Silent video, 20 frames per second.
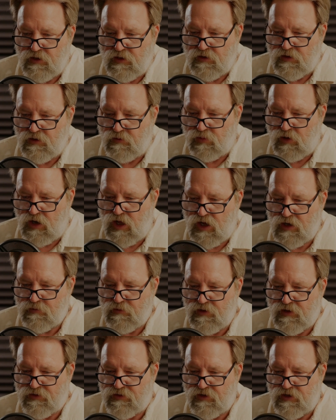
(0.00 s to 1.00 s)
The block
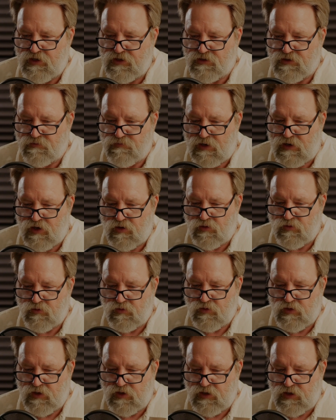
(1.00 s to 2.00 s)
method is my
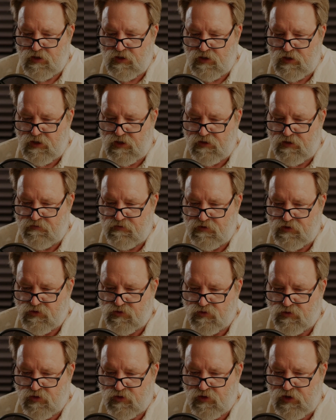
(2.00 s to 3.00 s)
own
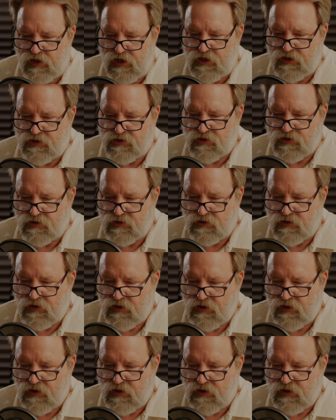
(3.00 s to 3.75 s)
individual creation,